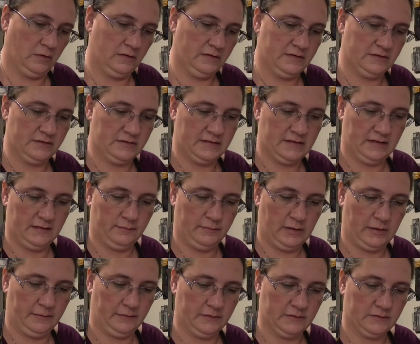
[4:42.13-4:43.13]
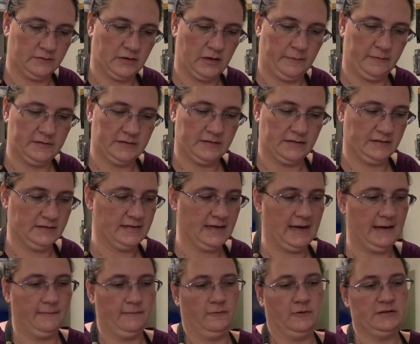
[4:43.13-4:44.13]
As you see, the bubbles are coming to the
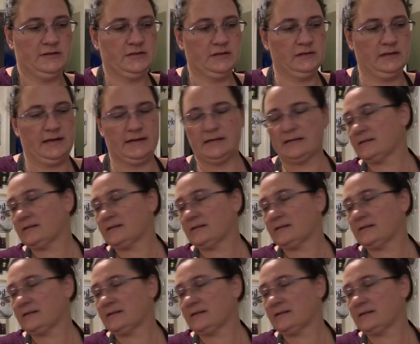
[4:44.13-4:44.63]
top. Once you let